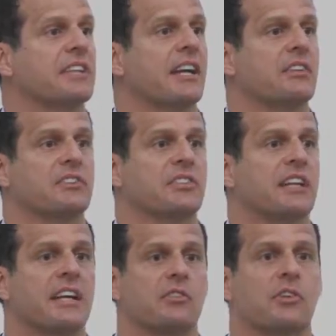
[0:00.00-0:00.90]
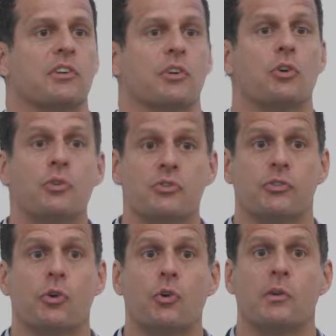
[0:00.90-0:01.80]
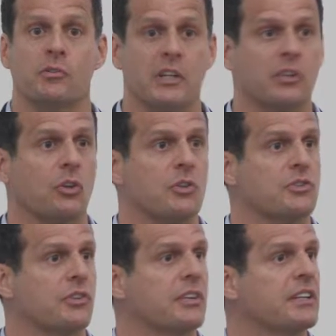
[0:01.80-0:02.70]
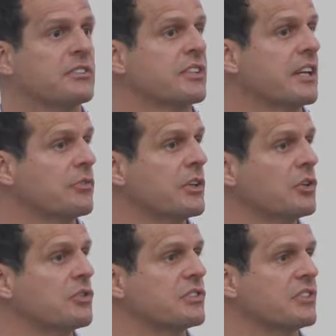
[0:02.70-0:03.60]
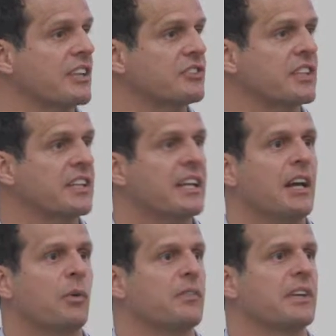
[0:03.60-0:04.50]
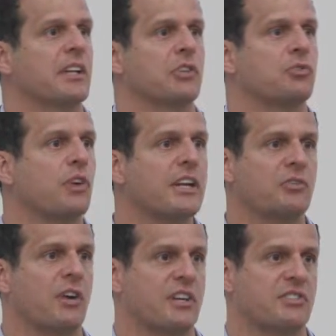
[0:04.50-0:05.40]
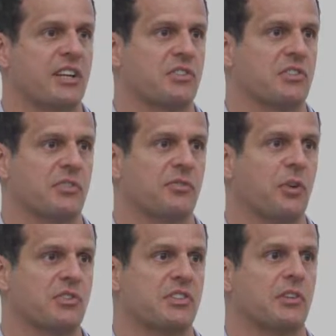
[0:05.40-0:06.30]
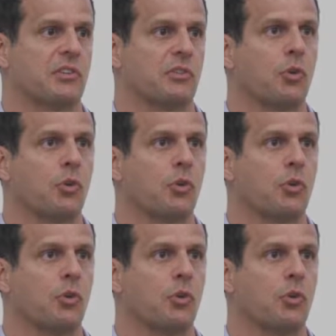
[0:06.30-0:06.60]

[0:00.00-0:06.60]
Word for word: together today, really the who's who in recloser and recloser testing. We've got a great cross-section of folks here in the